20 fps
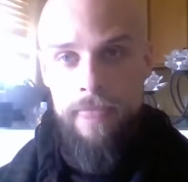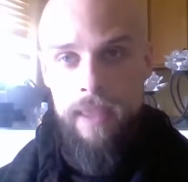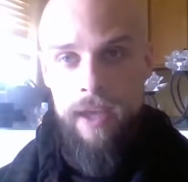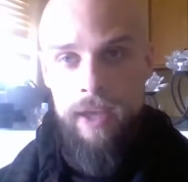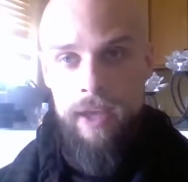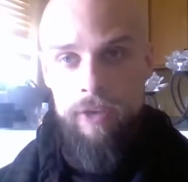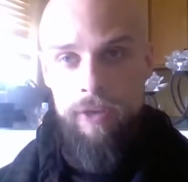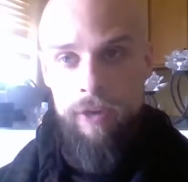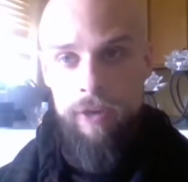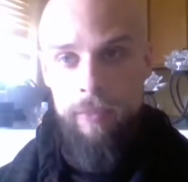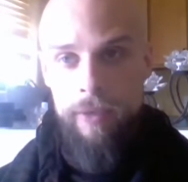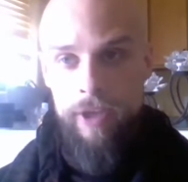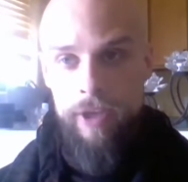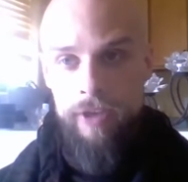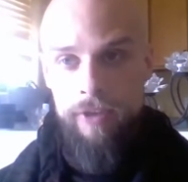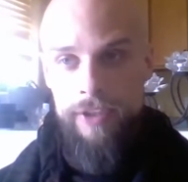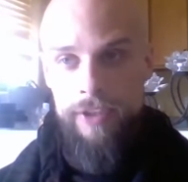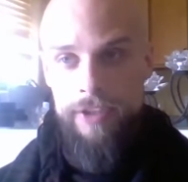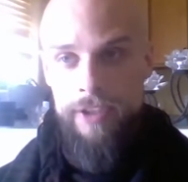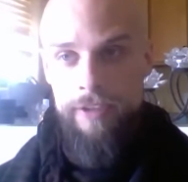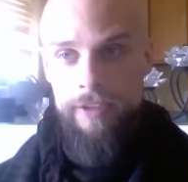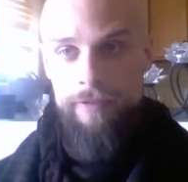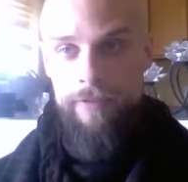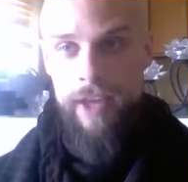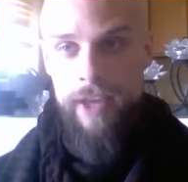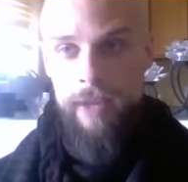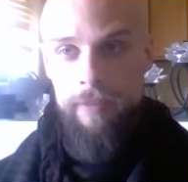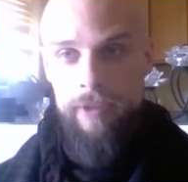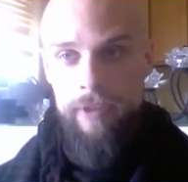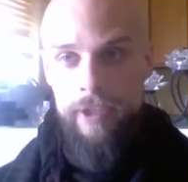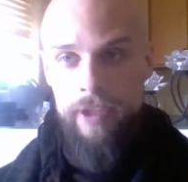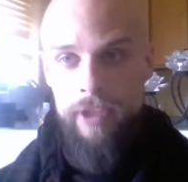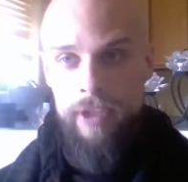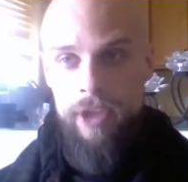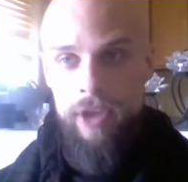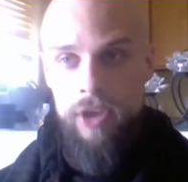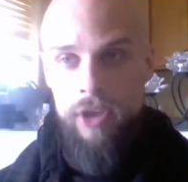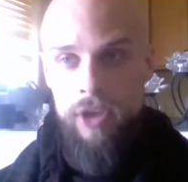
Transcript: I grew up in a Christian family